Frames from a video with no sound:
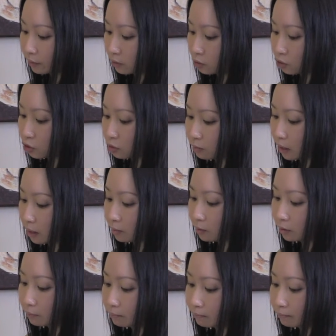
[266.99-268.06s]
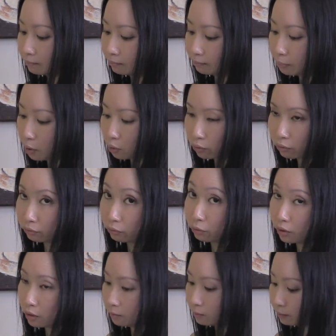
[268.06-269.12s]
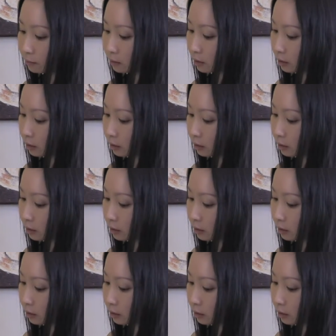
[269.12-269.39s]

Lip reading: you should be able to poke through them.